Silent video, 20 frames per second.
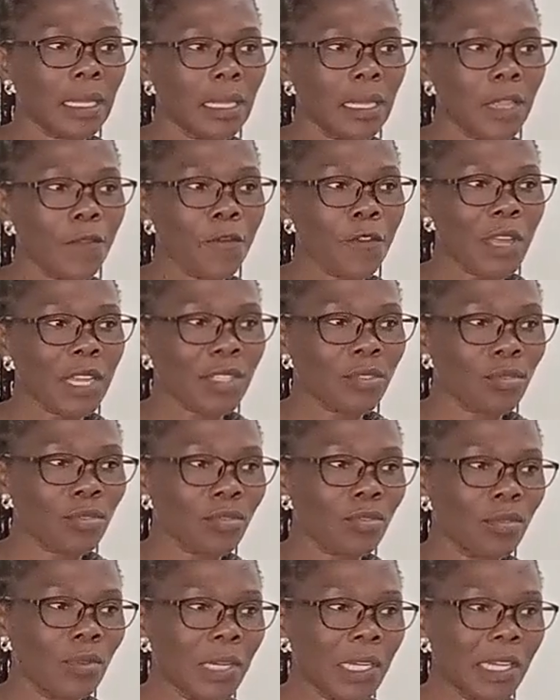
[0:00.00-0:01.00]
If you are a
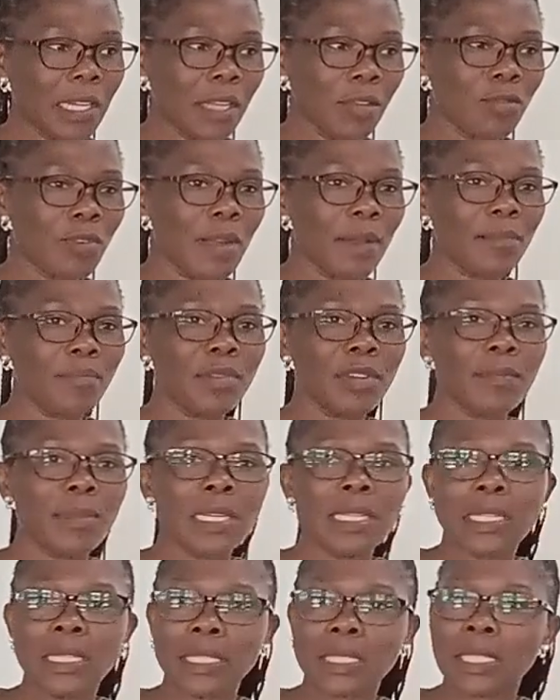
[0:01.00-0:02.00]
social worker, you are
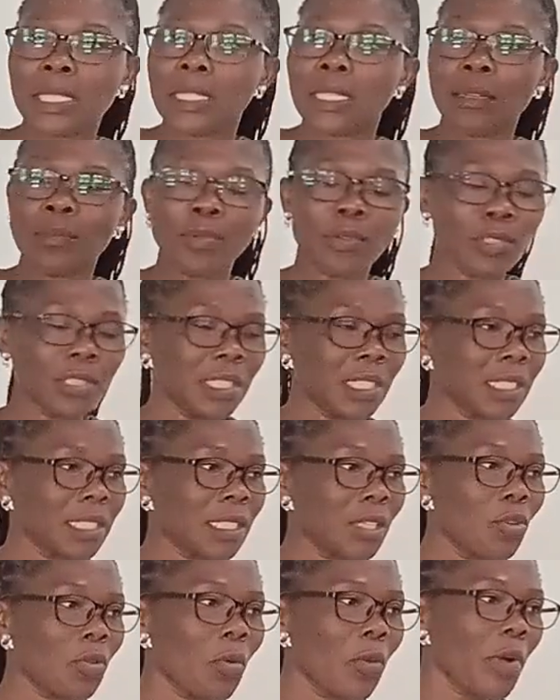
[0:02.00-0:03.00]
implementing certain
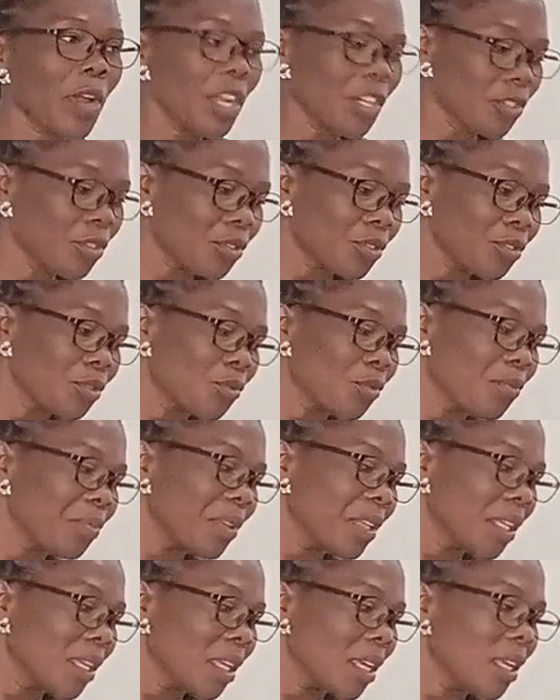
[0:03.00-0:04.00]
projects, your question should
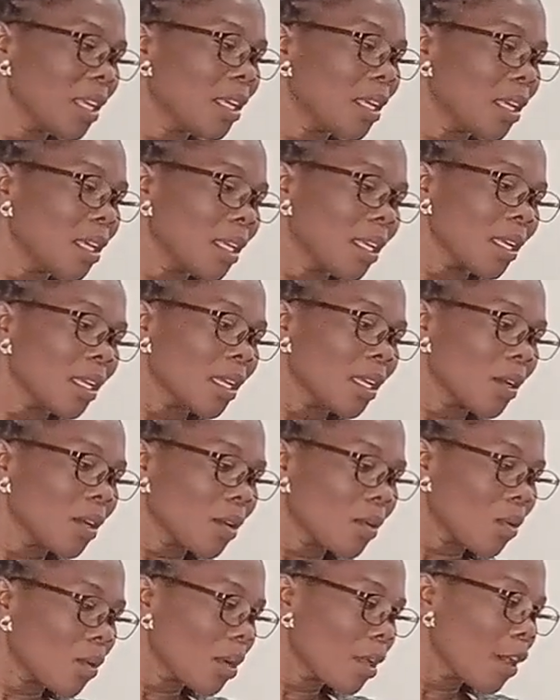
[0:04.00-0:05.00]
be,
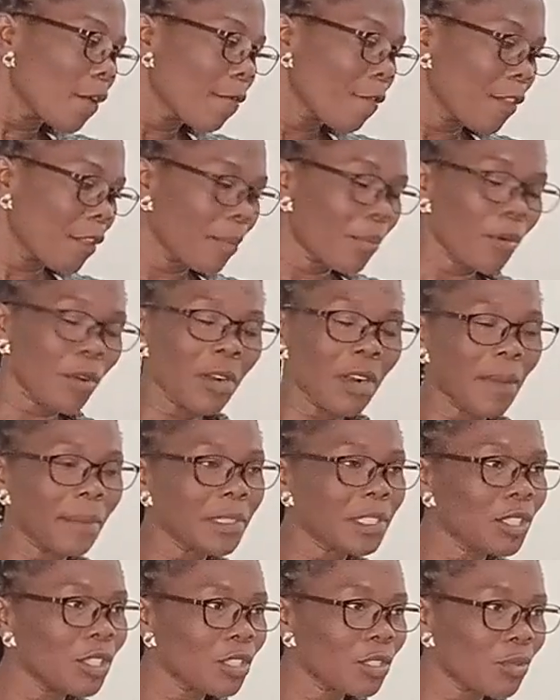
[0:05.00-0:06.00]
if the program
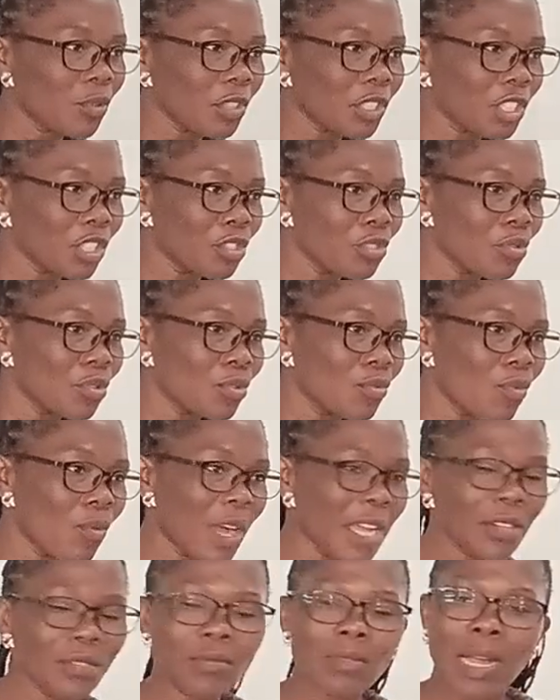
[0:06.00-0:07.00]
is discontinued,
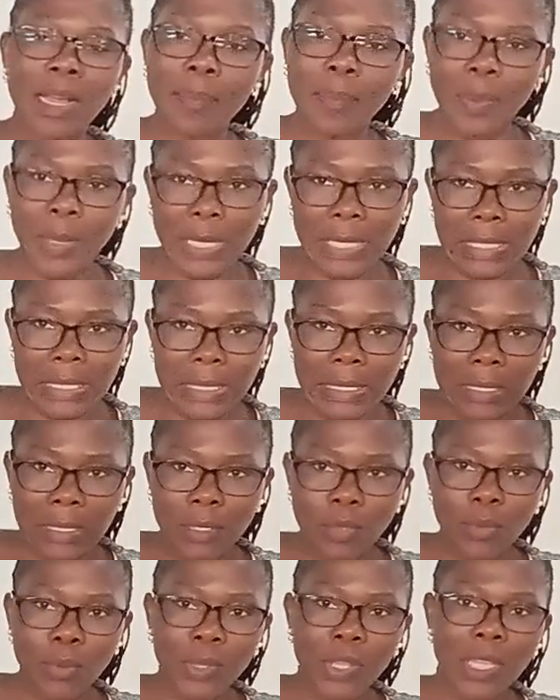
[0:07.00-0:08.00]
what will happen
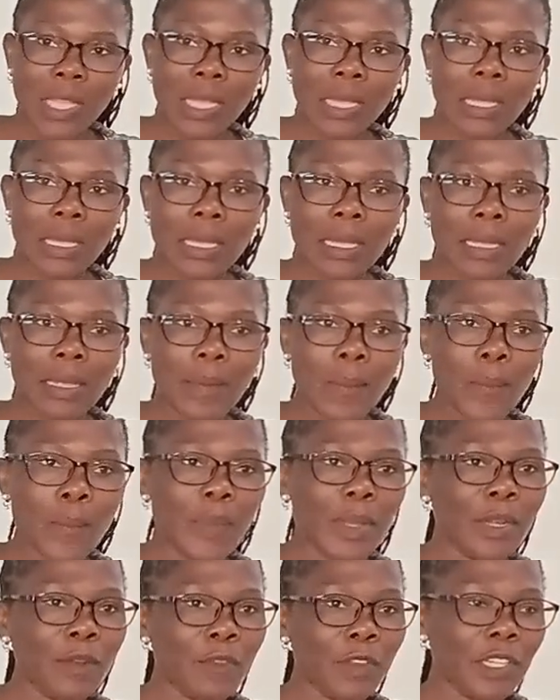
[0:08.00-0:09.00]
to the
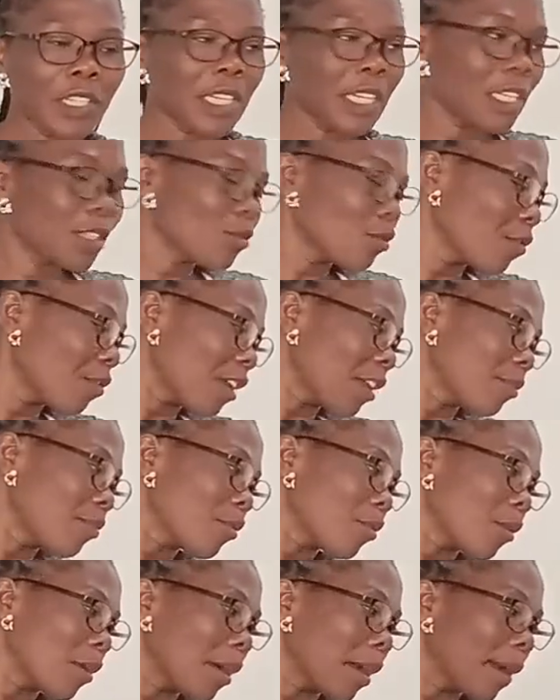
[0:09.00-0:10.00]
beneficiaries of that
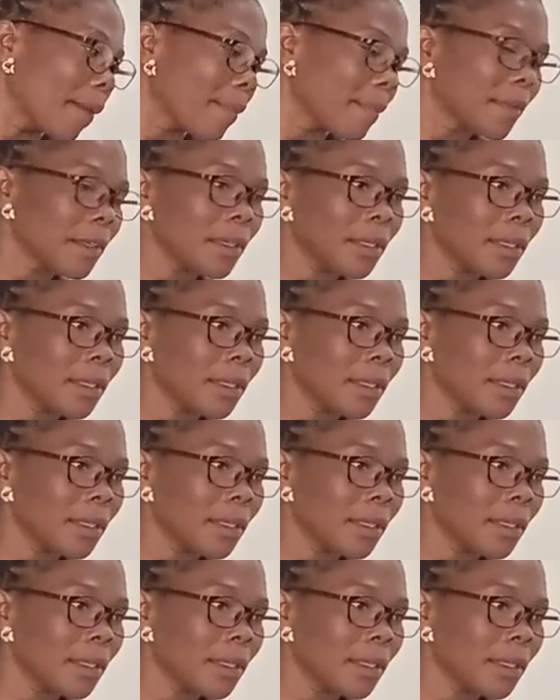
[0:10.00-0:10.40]
program?